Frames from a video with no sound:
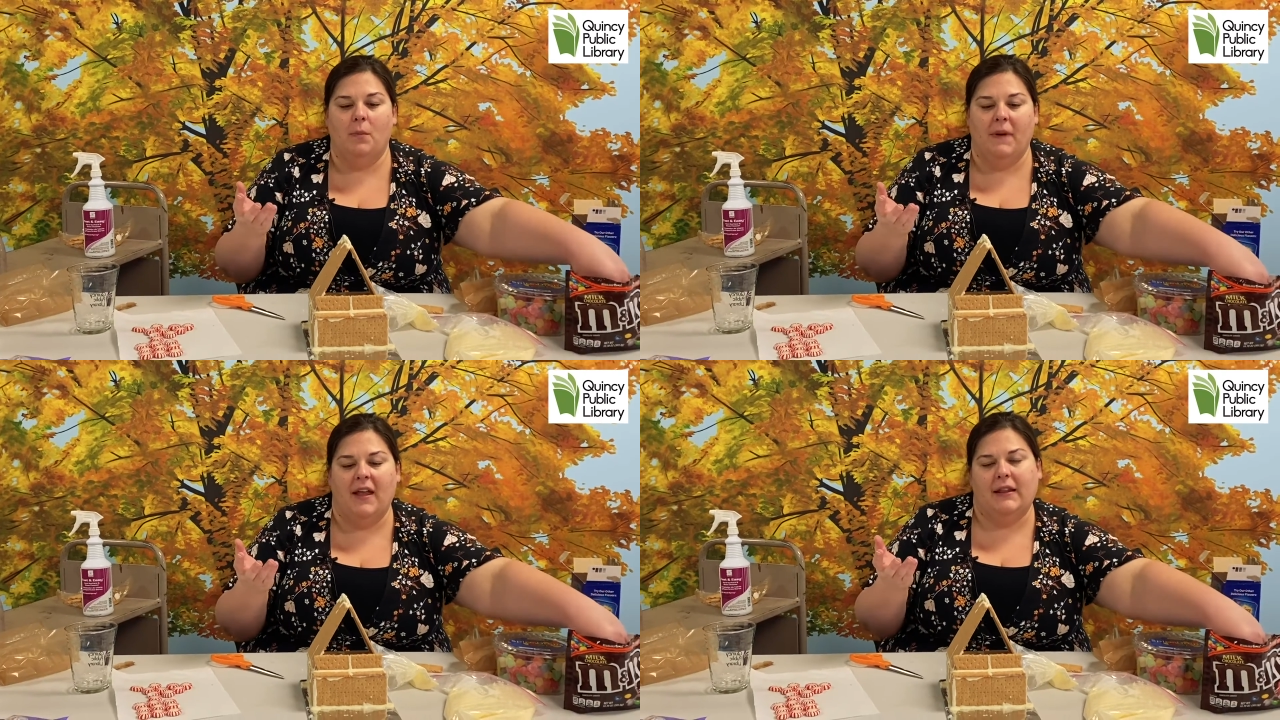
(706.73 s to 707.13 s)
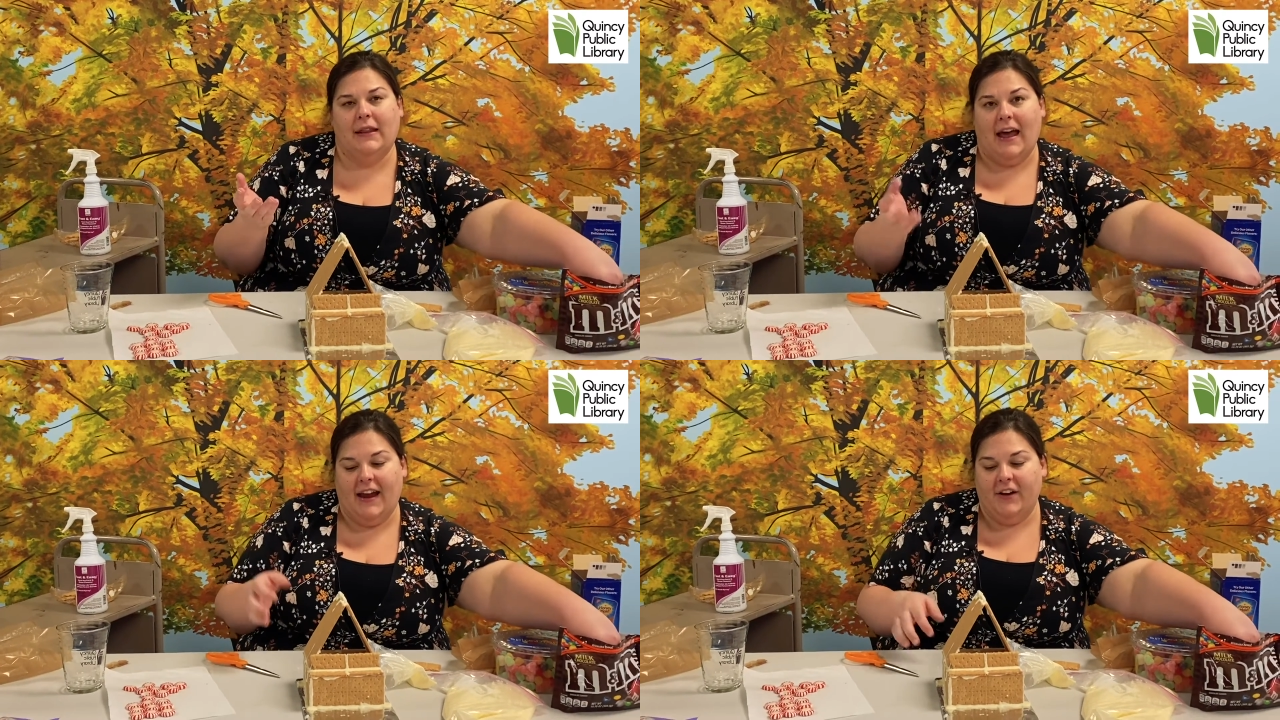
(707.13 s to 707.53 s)
bit
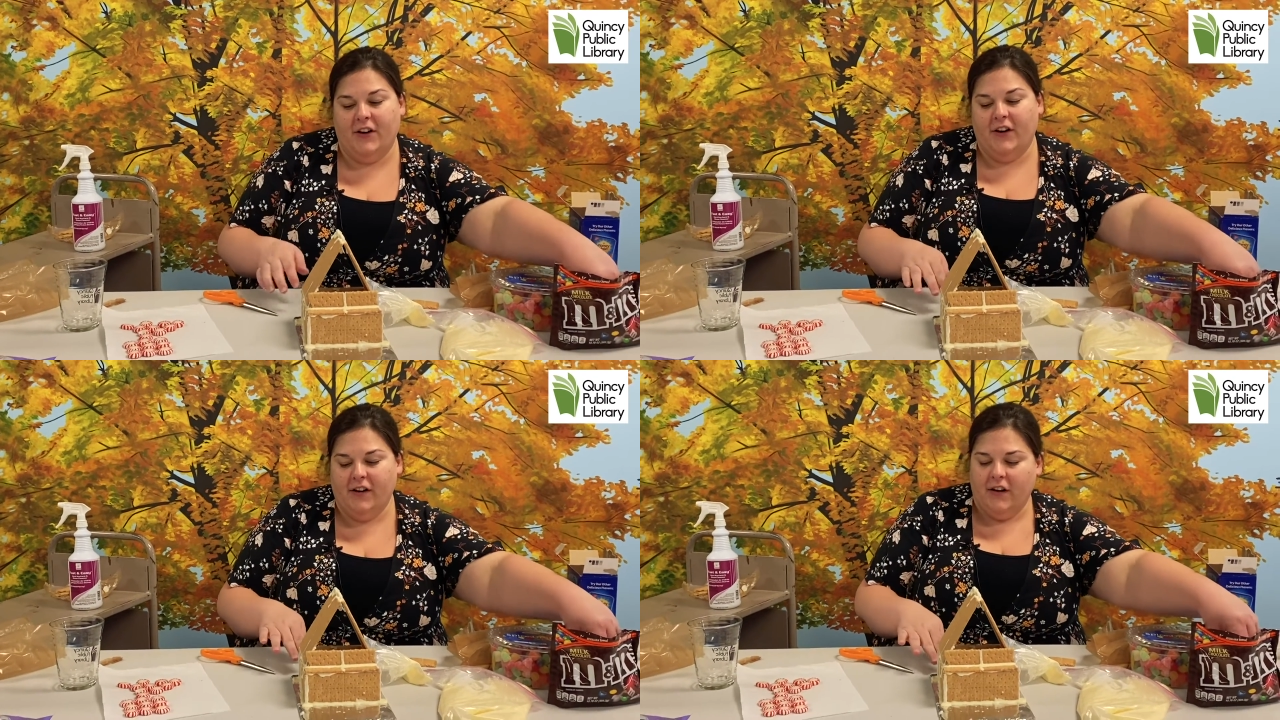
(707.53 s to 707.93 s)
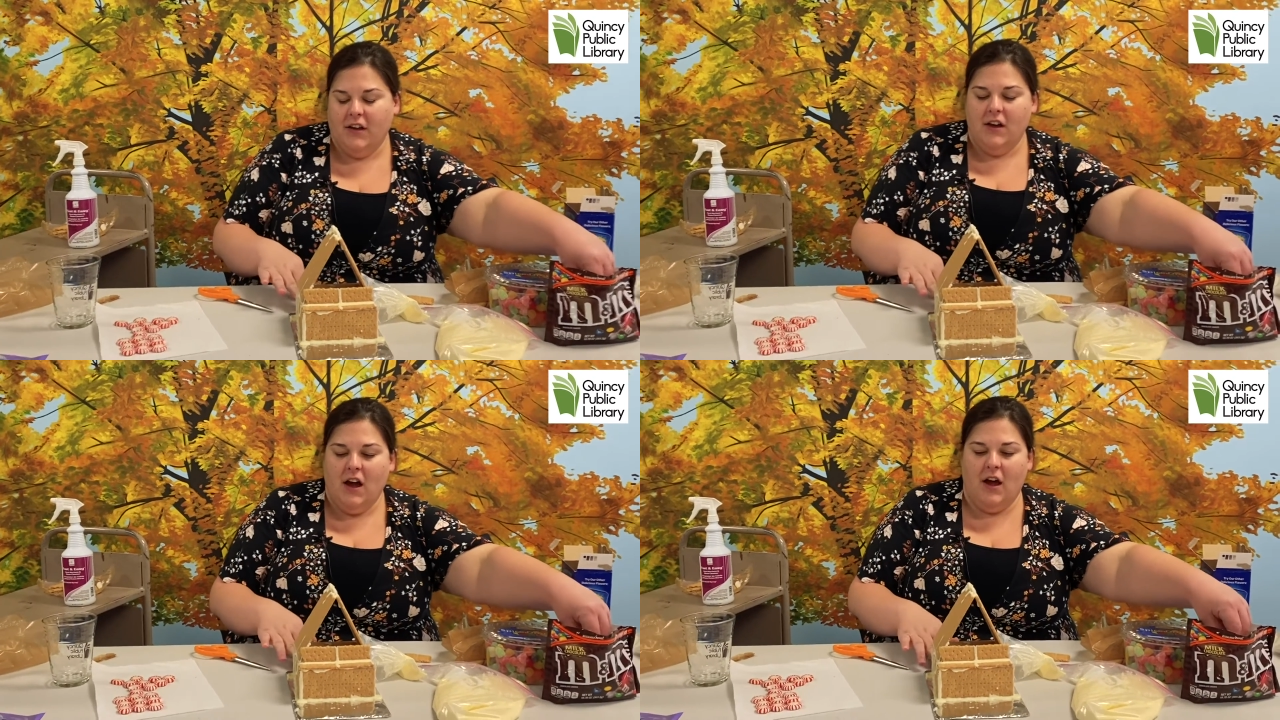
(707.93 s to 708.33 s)
lighter.
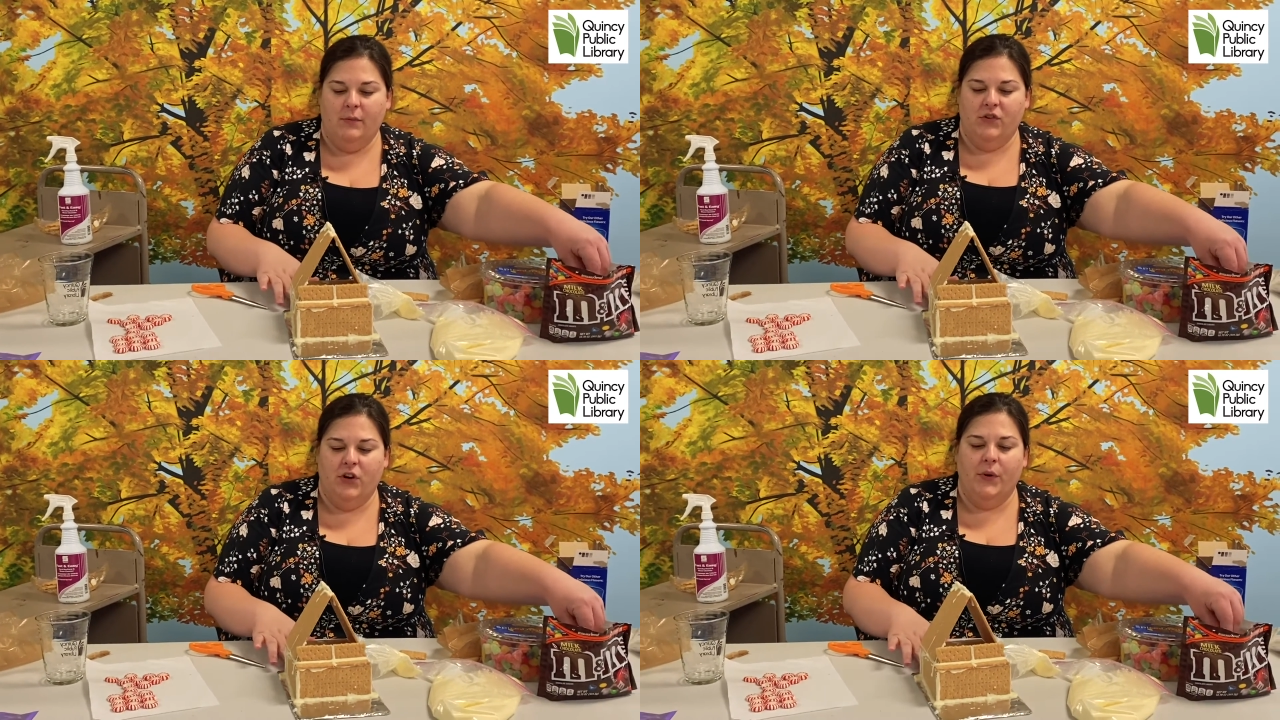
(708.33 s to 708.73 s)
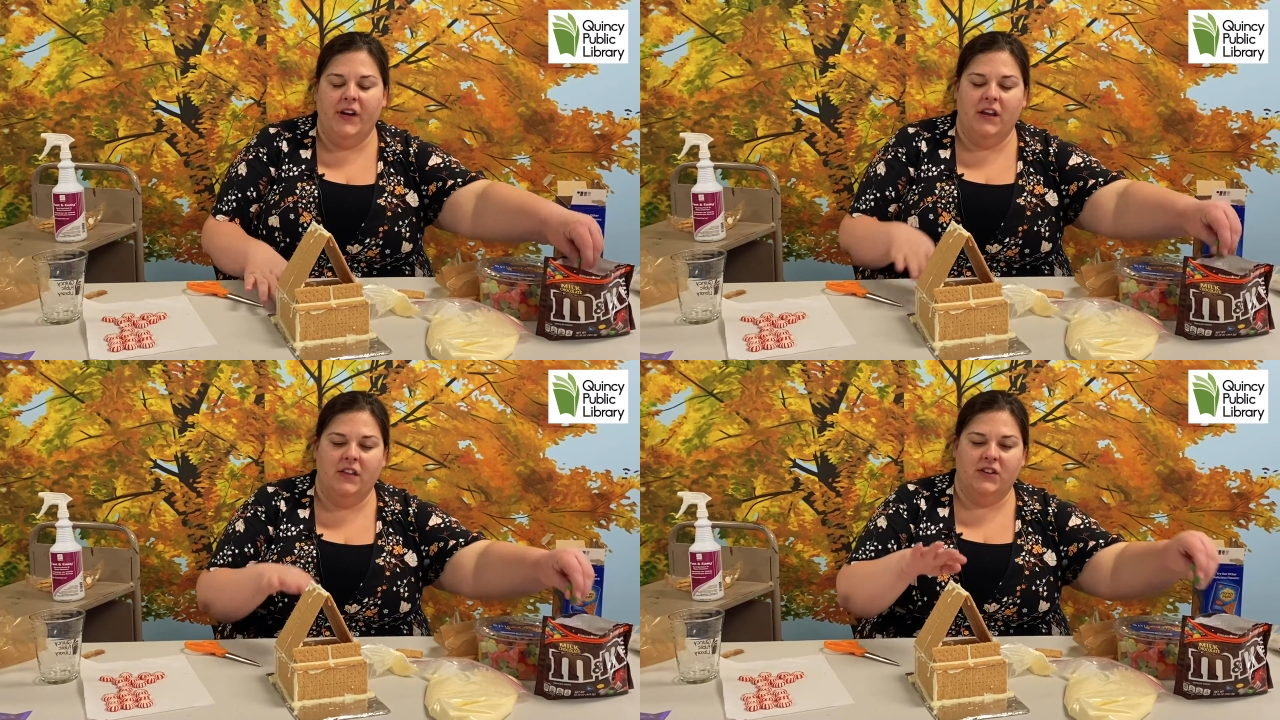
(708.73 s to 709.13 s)
You don't want
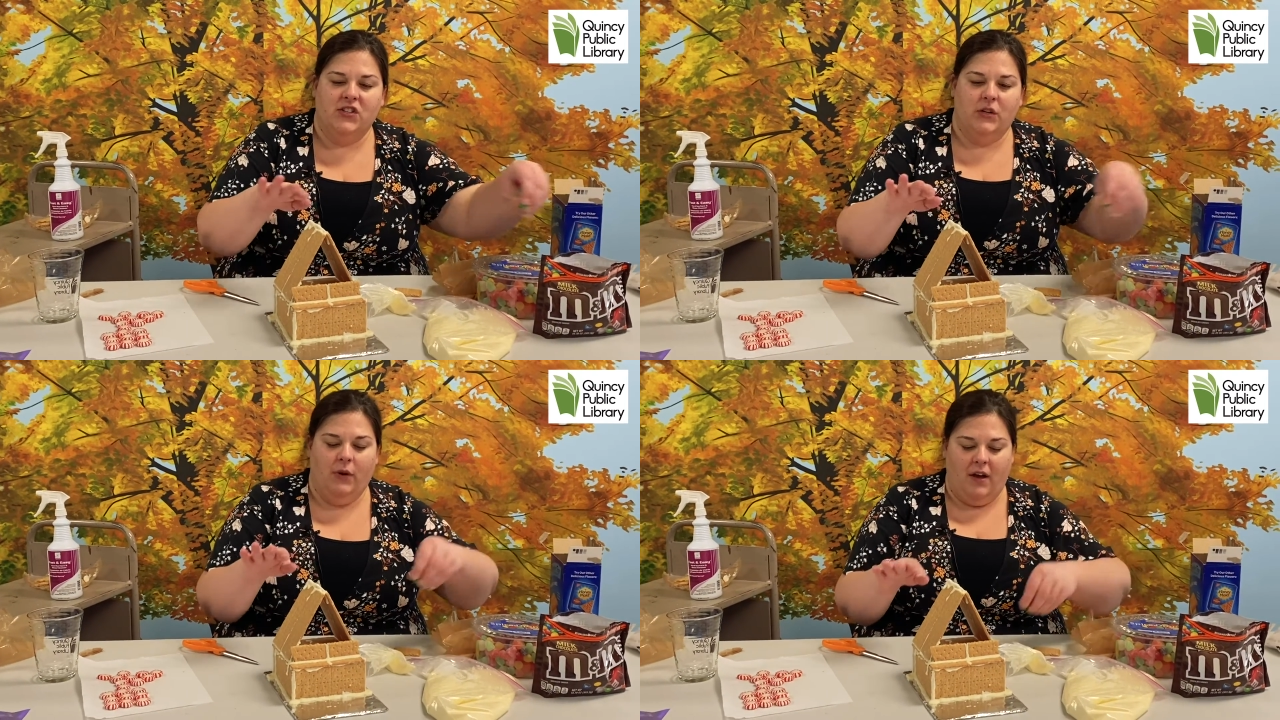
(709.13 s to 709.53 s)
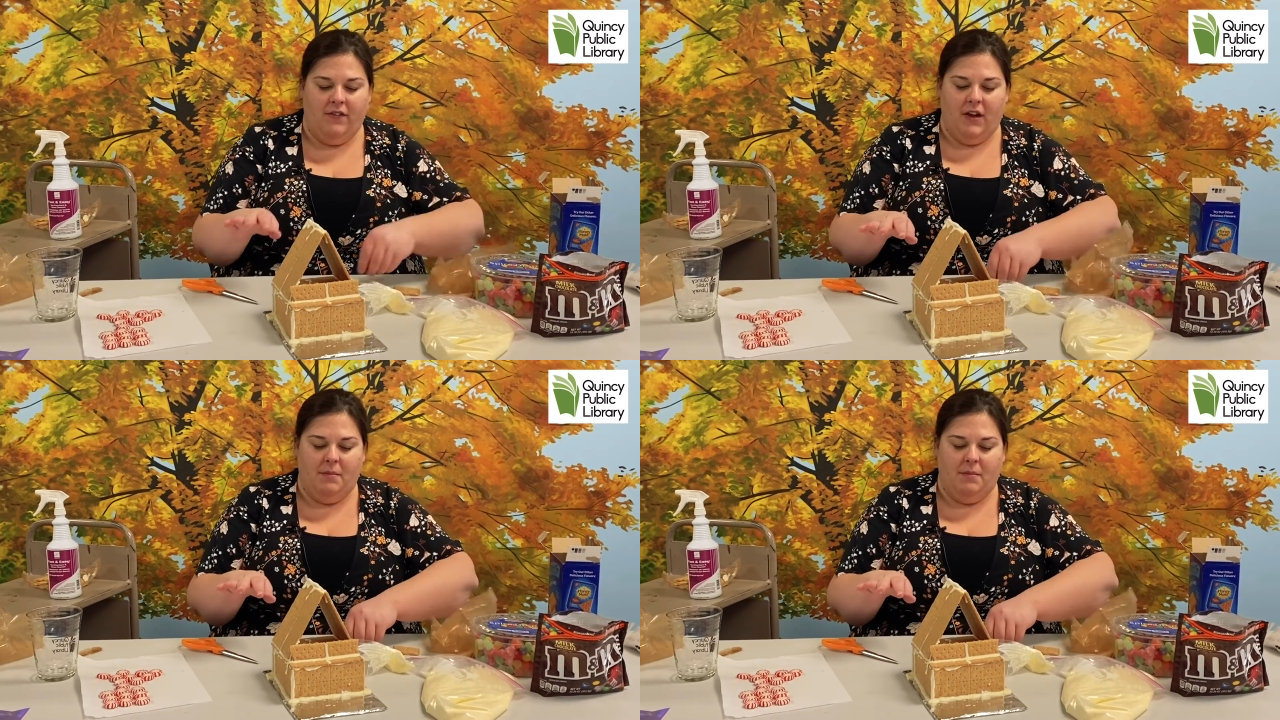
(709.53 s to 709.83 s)
anything too heavy.